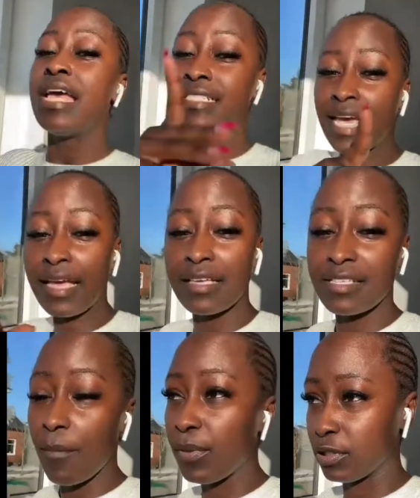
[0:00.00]
Take
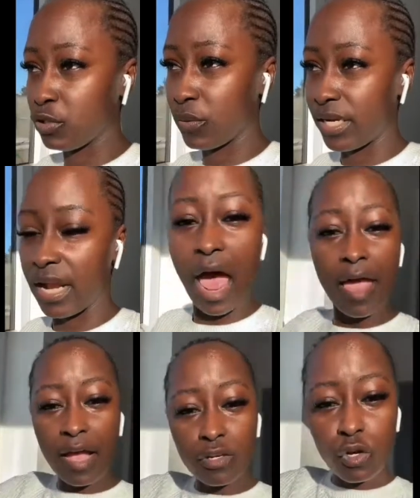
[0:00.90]
example Sweden.
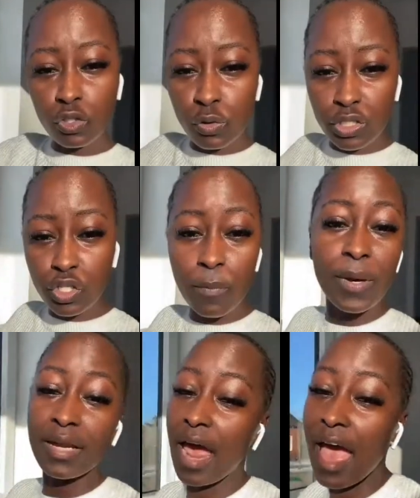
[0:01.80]
I can go to a shop,
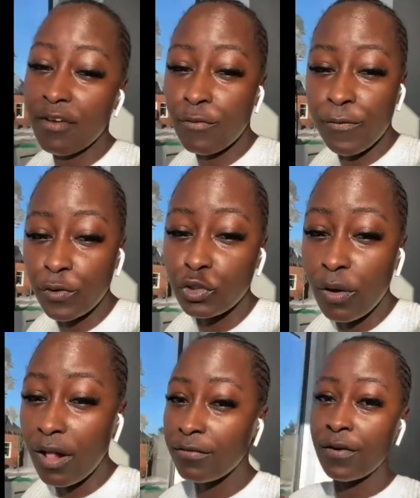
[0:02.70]
get an iPhone
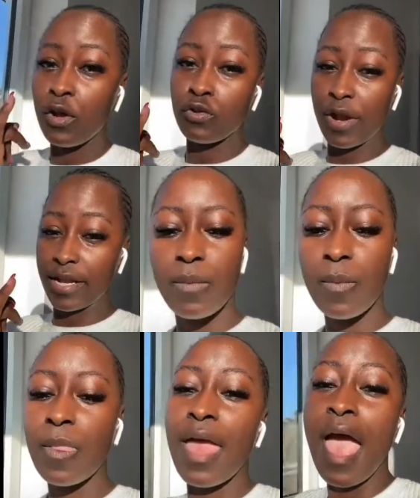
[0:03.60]
12, credit.
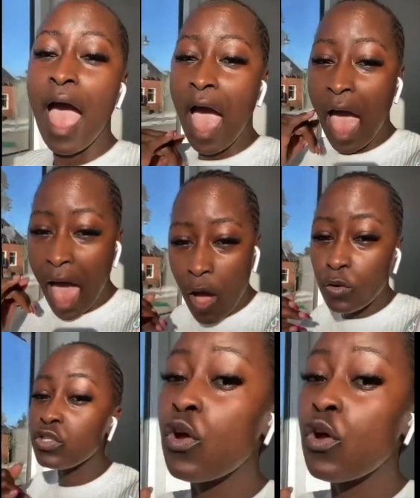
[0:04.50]
House,